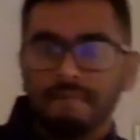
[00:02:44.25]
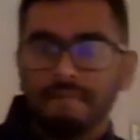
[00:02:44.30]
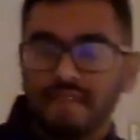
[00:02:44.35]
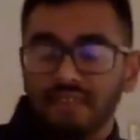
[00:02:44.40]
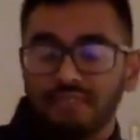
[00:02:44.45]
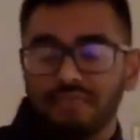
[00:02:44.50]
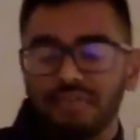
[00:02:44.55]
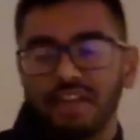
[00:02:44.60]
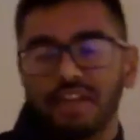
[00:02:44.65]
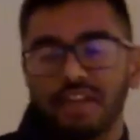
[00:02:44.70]
I
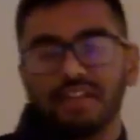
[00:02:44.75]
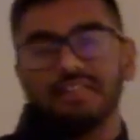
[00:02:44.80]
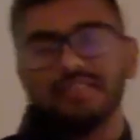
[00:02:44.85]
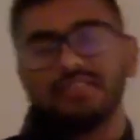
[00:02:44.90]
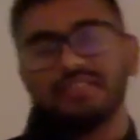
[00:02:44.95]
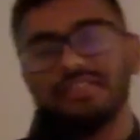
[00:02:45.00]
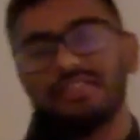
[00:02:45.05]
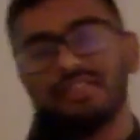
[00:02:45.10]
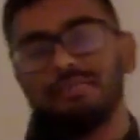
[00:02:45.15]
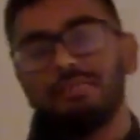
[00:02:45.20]
find
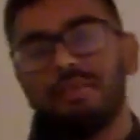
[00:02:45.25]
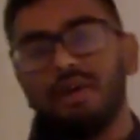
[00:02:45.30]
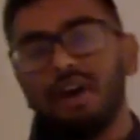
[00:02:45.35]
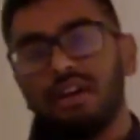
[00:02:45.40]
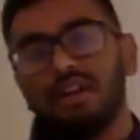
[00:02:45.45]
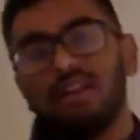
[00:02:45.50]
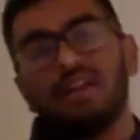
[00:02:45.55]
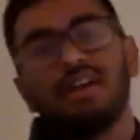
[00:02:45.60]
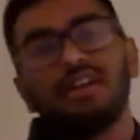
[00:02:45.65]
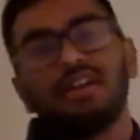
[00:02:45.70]
listening to
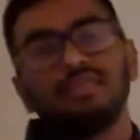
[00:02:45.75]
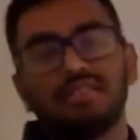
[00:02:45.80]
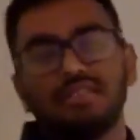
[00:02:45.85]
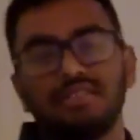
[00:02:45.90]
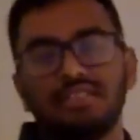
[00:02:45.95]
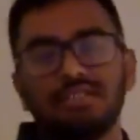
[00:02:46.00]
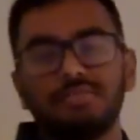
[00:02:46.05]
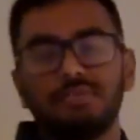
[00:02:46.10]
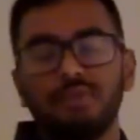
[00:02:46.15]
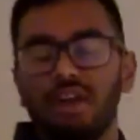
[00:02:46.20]
podcasts on
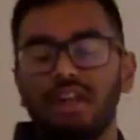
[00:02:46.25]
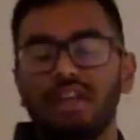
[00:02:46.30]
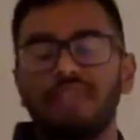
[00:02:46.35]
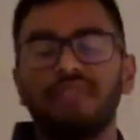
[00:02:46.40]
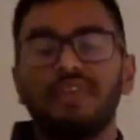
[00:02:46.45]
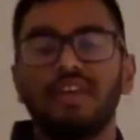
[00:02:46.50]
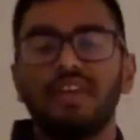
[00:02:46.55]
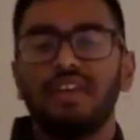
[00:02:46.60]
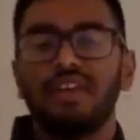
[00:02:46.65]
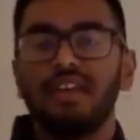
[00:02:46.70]

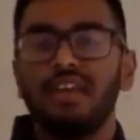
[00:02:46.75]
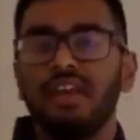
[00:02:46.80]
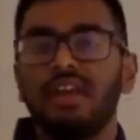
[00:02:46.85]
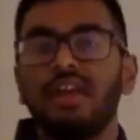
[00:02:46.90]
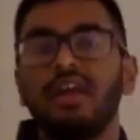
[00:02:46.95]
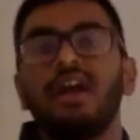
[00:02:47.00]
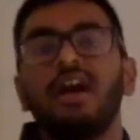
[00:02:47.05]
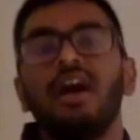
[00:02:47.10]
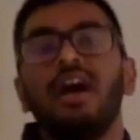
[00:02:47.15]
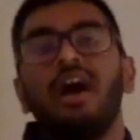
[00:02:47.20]
Spotify
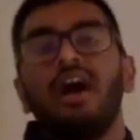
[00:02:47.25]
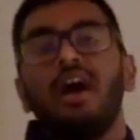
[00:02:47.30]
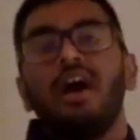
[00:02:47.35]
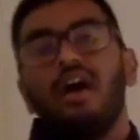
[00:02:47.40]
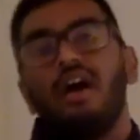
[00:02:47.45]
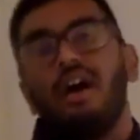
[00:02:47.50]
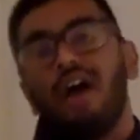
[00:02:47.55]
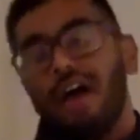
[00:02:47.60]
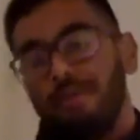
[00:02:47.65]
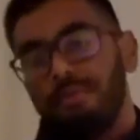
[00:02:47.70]

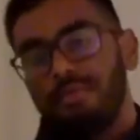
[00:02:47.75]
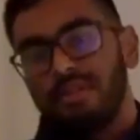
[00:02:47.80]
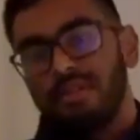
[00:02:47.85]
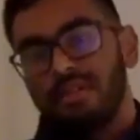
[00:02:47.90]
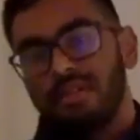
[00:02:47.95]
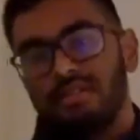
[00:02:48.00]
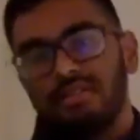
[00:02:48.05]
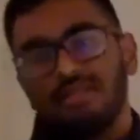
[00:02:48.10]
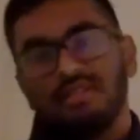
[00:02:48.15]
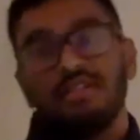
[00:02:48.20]
or
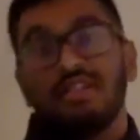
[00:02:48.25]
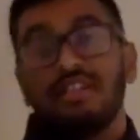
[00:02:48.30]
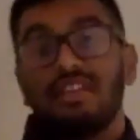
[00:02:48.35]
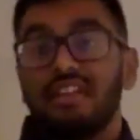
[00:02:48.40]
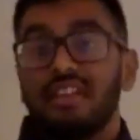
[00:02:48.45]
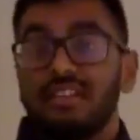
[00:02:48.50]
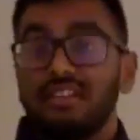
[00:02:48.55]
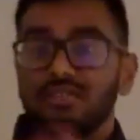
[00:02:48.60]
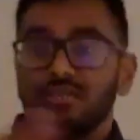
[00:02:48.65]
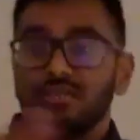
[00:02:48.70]
Apple
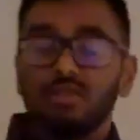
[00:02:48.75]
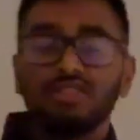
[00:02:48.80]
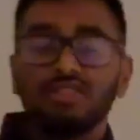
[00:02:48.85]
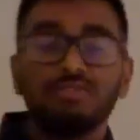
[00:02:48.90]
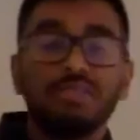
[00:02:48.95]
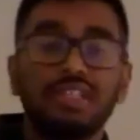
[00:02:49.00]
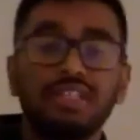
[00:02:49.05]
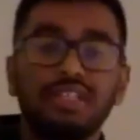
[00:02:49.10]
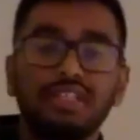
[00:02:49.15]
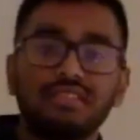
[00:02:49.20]
and social
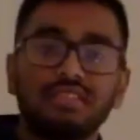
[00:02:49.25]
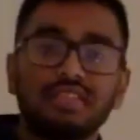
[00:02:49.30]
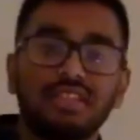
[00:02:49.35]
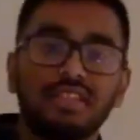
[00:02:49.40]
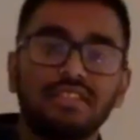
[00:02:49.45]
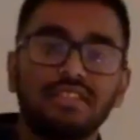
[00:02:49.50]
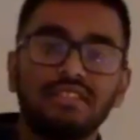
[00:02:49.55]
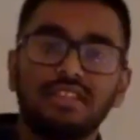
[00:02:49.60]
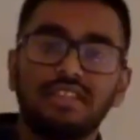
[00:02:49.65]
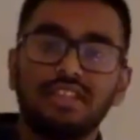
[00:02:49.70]
media
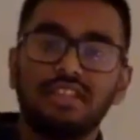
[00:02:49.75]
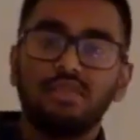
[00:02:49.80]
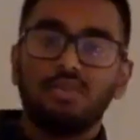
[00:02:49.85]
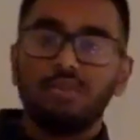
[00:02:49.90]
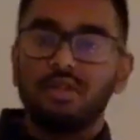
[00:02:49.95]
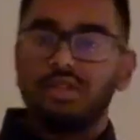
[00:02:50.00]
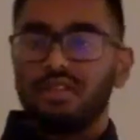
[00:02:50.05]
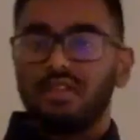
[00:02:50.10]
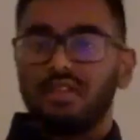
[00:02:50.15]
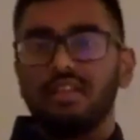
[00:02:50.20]
sites like
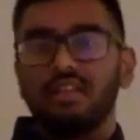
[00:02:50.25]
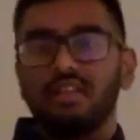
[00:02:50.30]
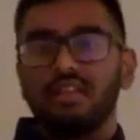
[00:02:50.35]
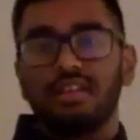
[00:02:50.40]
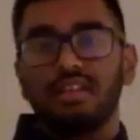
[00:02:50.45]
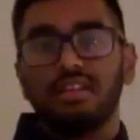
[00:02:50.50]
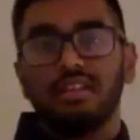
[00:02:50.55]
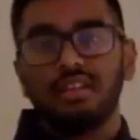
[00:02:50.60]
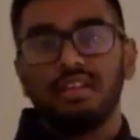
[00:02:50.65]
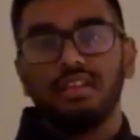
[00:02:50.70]
Twitter and
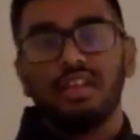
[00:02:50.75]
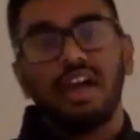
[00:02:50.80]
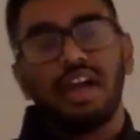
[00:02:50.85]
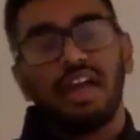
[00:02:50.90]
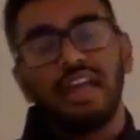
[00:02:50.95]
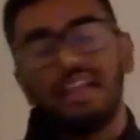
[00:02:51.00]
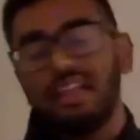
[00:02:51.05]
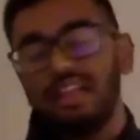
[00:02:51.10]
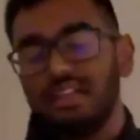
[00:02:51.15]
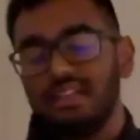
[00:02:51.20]
LinkedIn
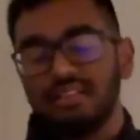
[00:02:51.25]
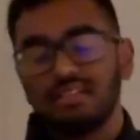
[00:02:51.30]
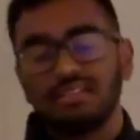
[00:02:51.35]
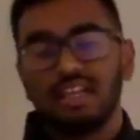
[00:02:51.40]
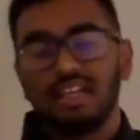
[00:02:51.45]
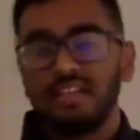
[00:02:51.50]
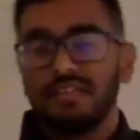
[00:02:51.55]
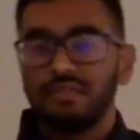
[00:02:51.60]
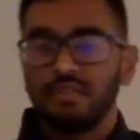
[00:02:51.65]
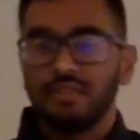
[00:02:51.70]
highly
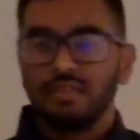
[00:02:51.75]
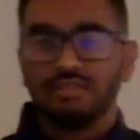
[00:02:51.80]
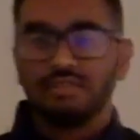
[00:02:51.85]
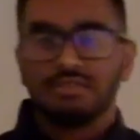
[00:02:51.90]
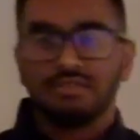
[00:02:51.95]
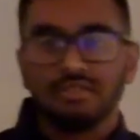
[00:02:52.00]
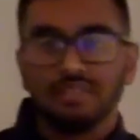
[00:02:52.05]
insightful.